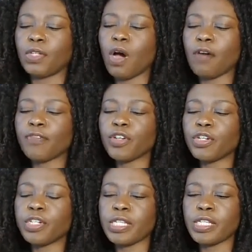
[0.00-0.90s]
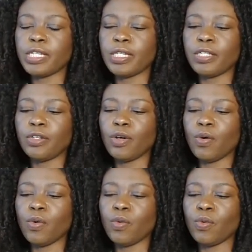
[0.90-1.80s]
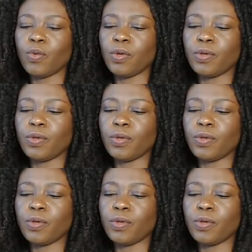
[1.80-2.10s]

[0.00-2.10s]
offered, you know,